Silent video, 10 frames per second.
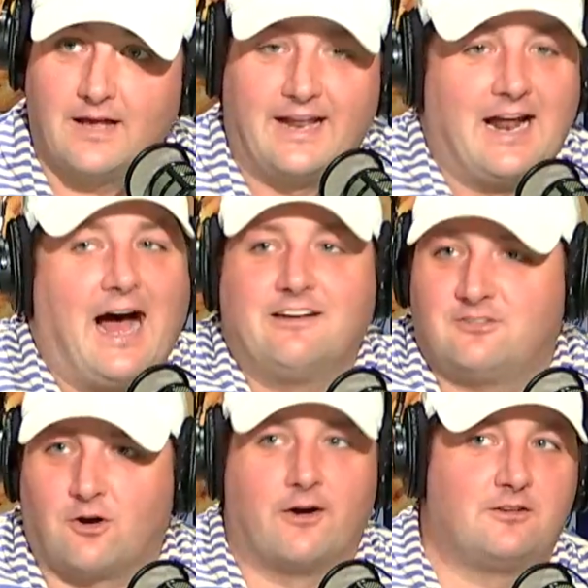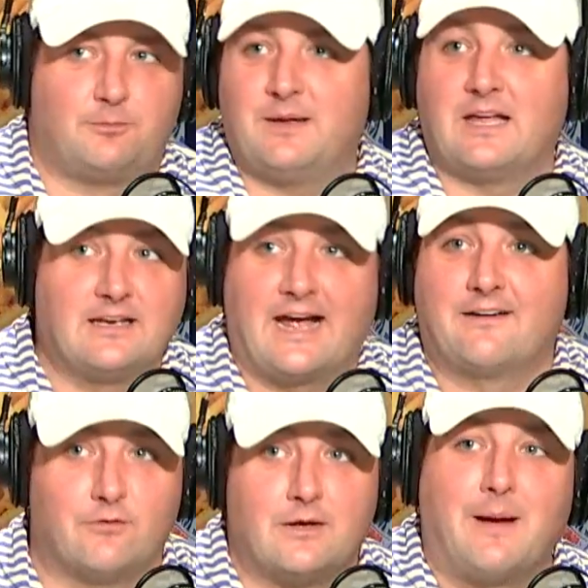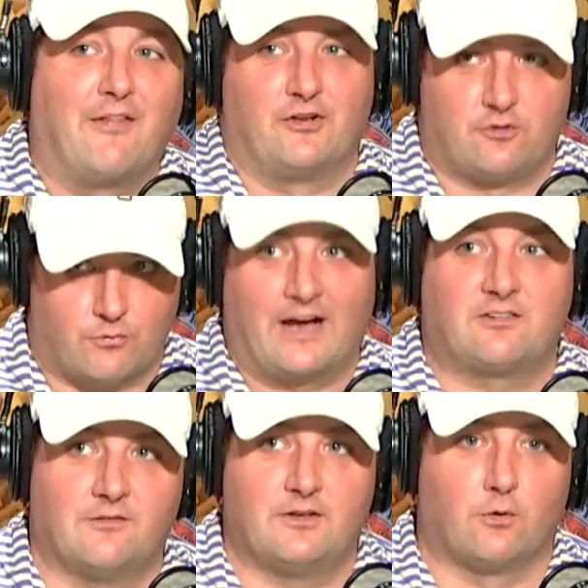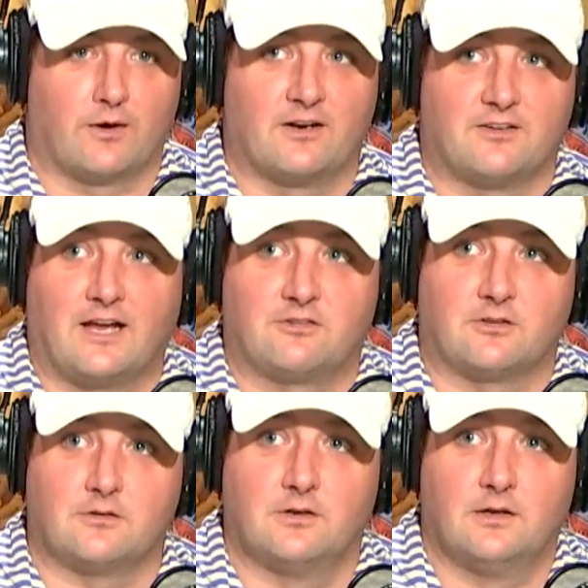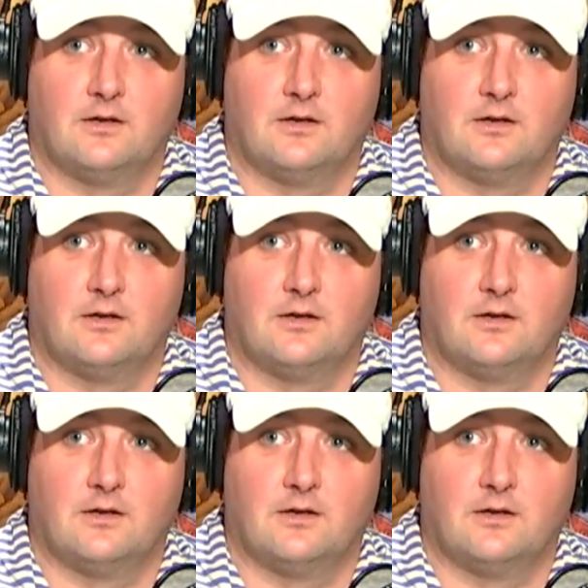And I started speaking negatively about the direction of the organization.